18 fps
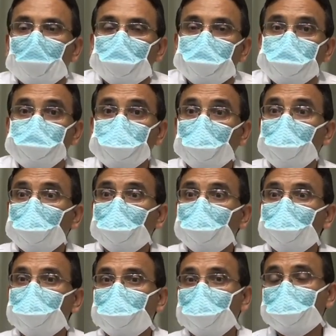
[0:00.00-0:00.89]
So
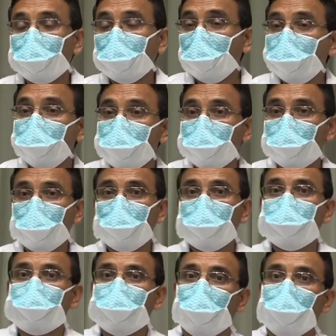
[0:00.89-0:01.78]
again,
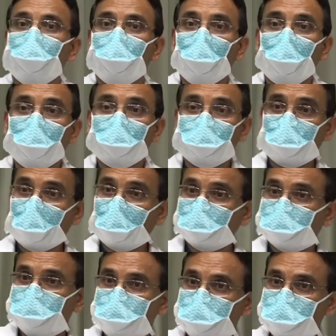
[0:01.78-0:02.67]
depends on a lot of
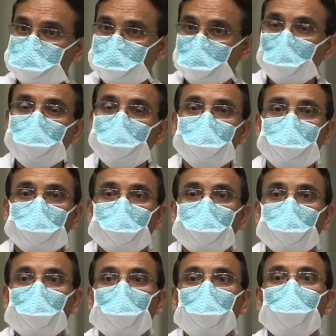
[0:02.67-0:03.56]
factors, right?
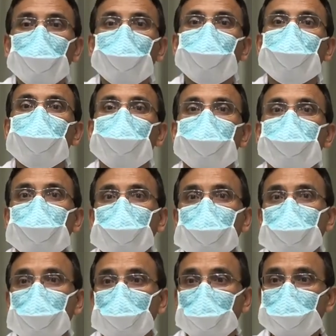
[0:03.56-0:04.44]
So if the
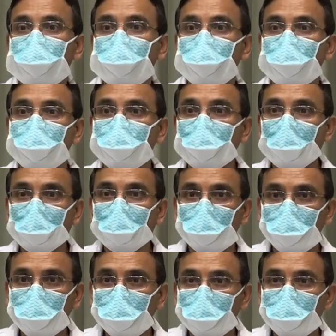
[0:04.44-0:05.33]
circulation is
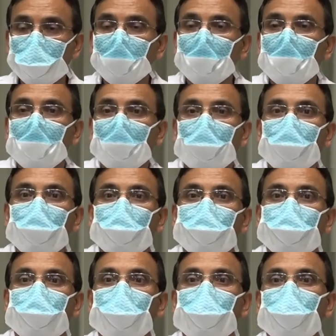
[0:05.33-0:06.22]
adequate,
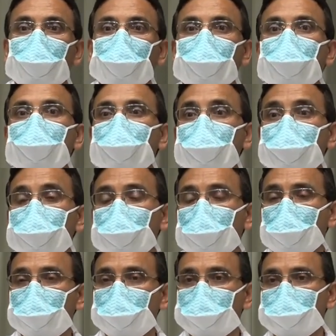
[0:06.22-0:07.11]
if, the, if
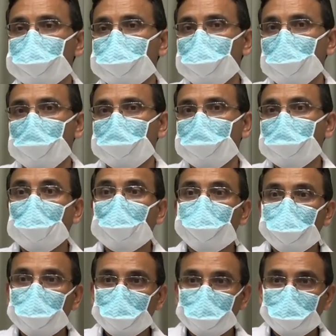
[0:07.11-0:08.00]
there's
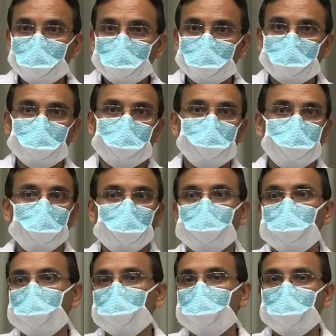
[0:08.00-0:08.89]
diabetes
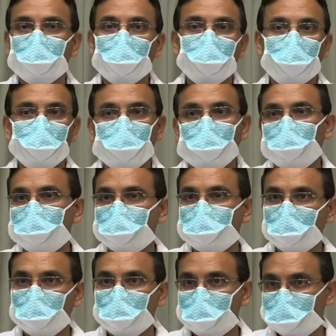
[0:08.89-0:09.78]
associated with it, kidney
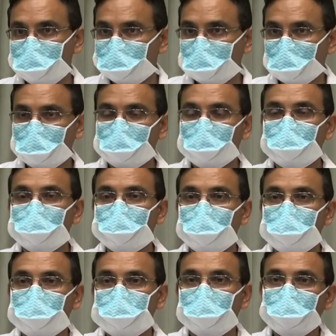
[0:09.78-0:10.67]
failure, any of these other things,
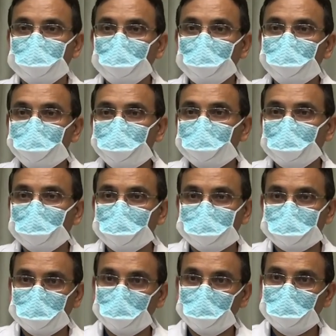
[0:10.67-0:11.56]
those will tend to kind
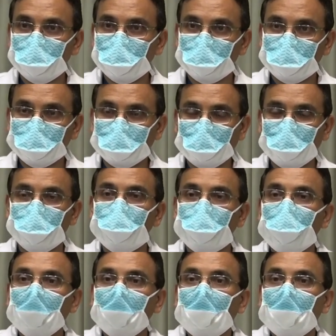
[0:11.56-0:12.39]
of slow healing down.